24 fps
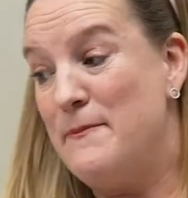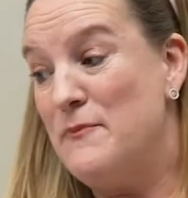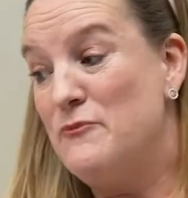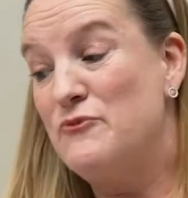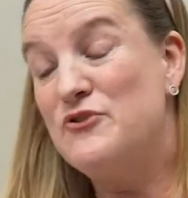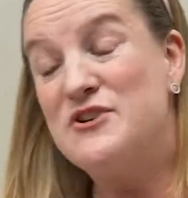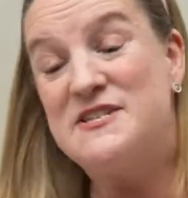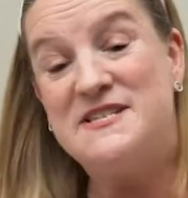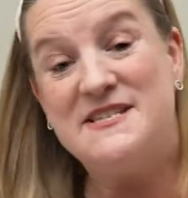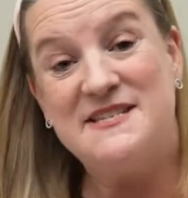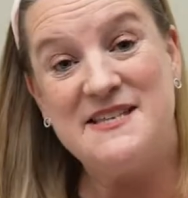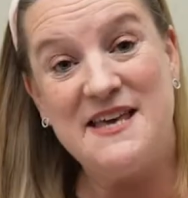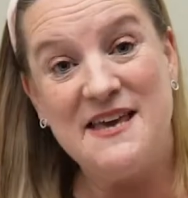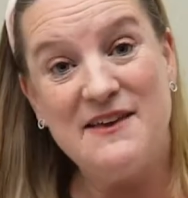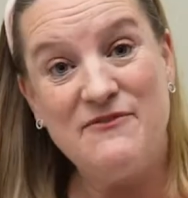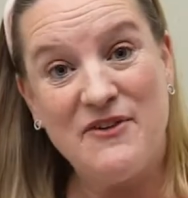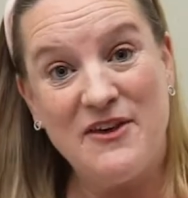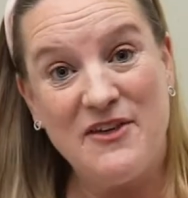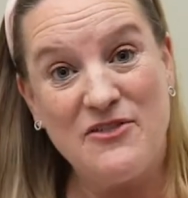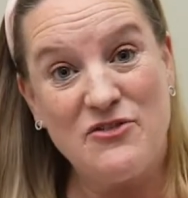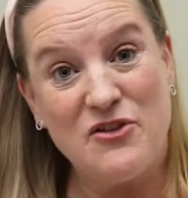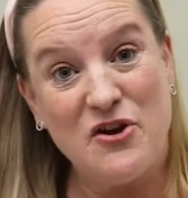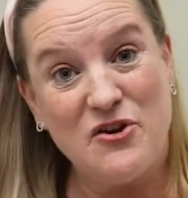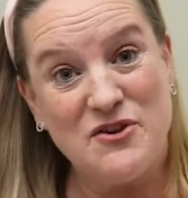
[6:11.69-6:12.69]

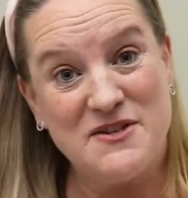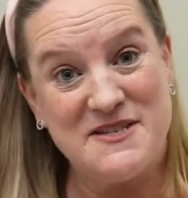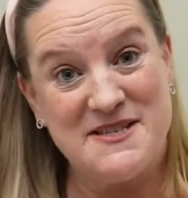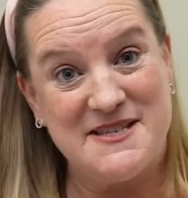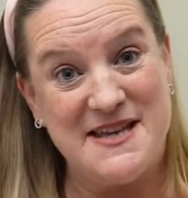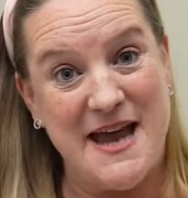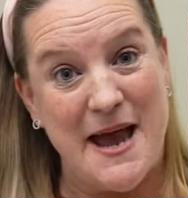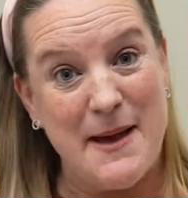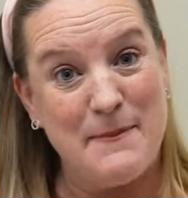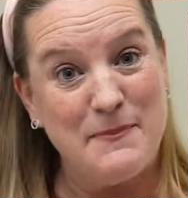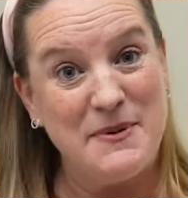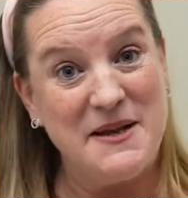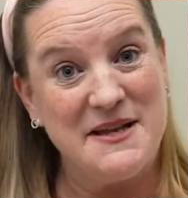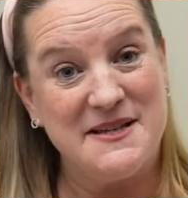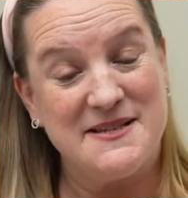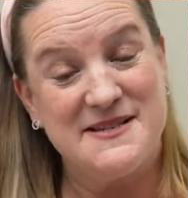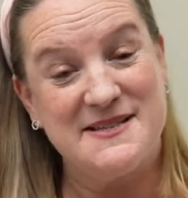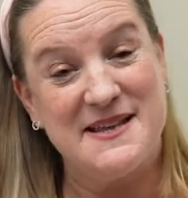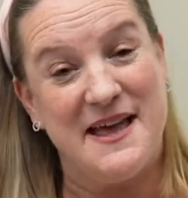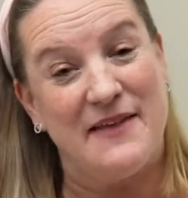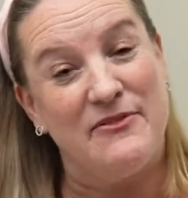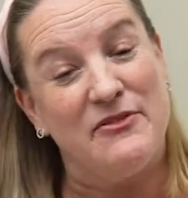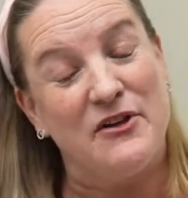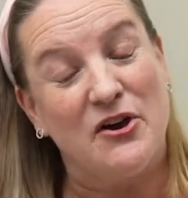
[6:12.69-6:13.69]
receiving those
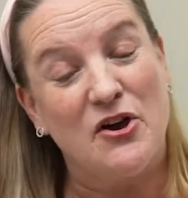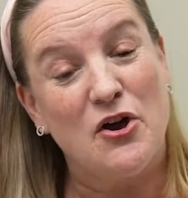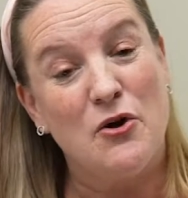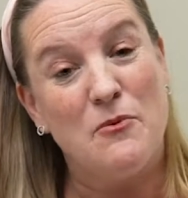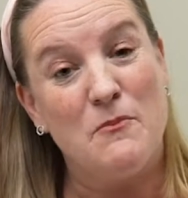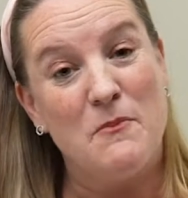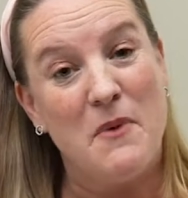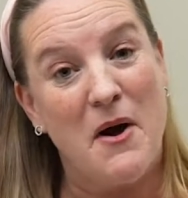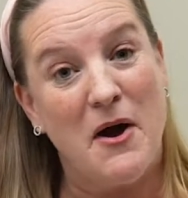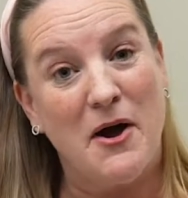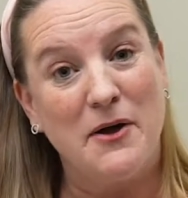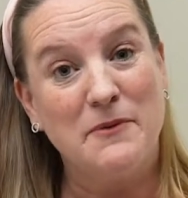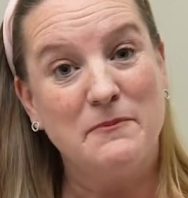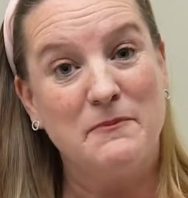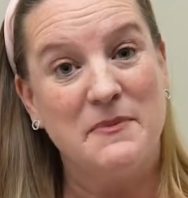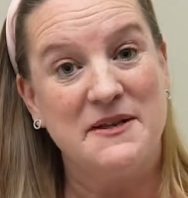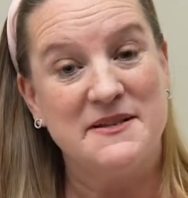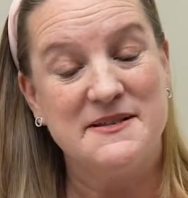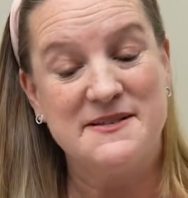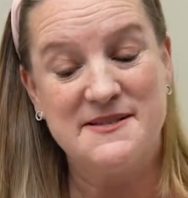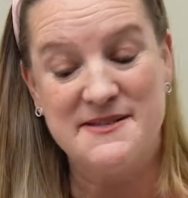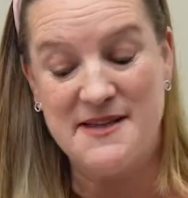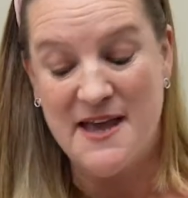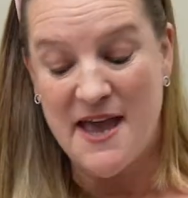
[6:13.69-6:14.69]
tablets and the
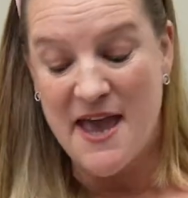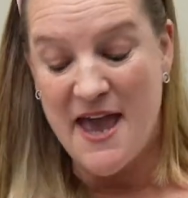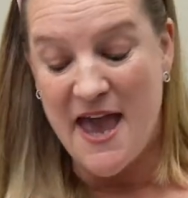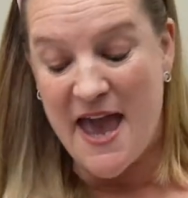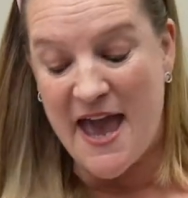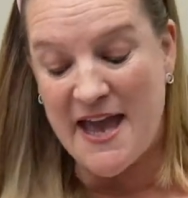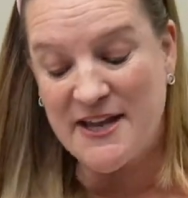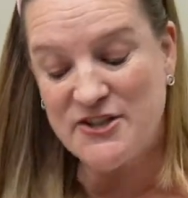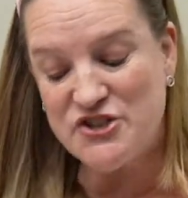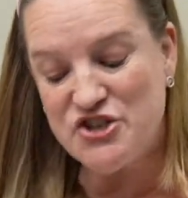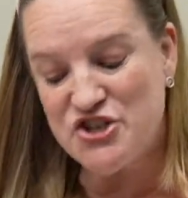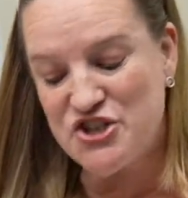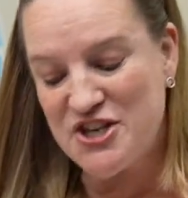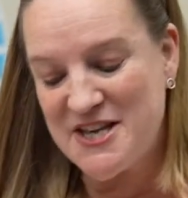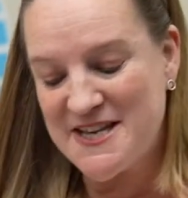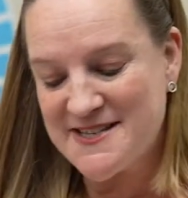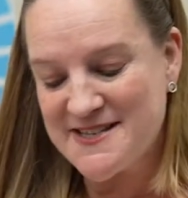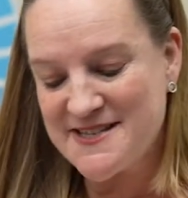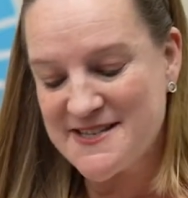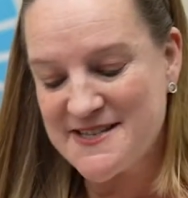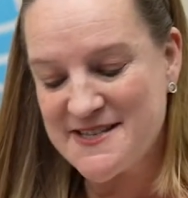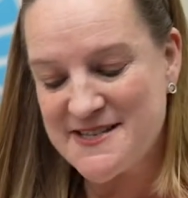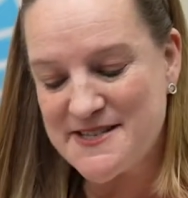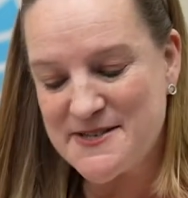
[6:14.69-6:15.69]
commandments. And
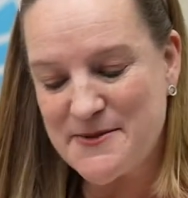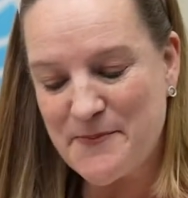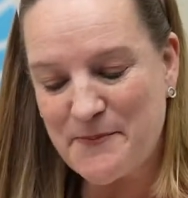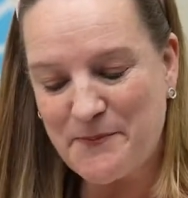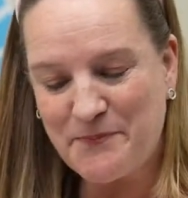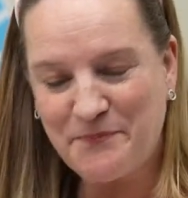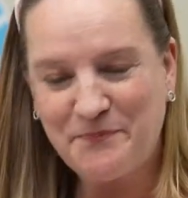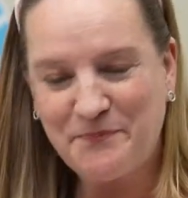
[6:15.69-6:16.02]
Jesus,